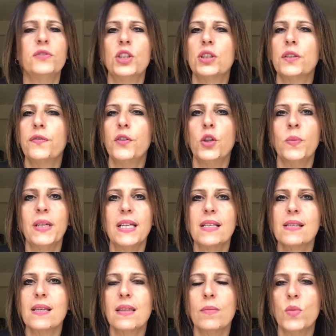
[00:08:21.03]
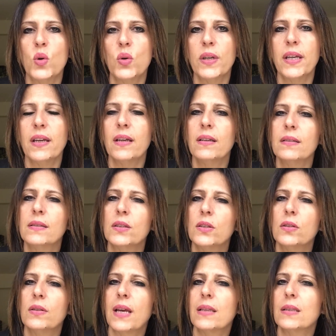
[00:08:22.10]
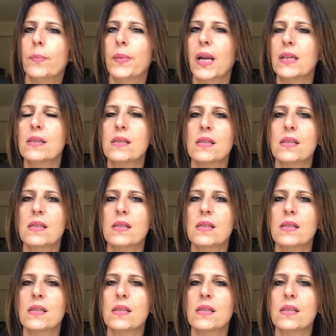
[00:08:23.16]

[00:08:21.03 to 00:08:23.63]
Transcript: just a few minutes in the morning to get the blood